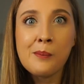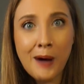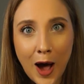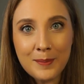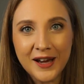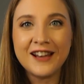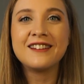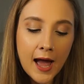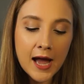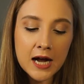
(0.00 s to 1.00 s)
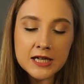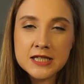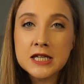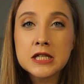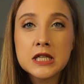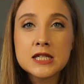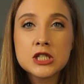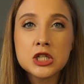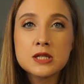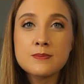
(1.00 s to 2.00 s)
pomade, and
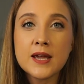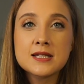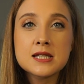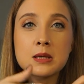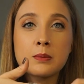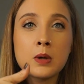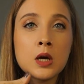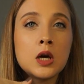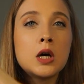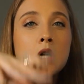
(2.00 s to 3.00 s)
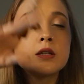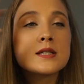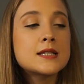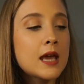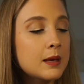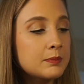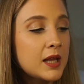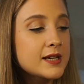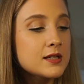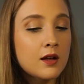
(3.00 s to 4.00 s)
this just makes them stay in
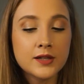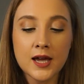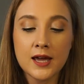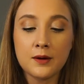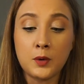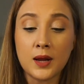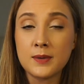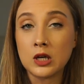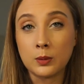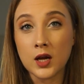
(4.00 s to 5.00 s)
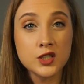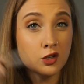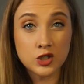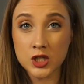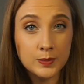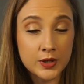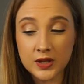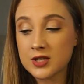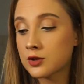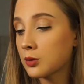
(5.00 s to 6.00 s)
place all day. When I'm in a rush, I'll just put
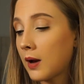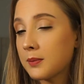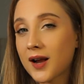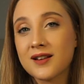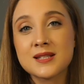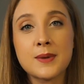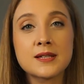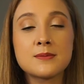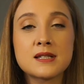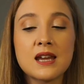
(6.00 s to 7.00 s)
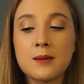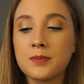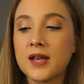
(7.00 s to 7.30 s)
this through my brows. It makes them stay in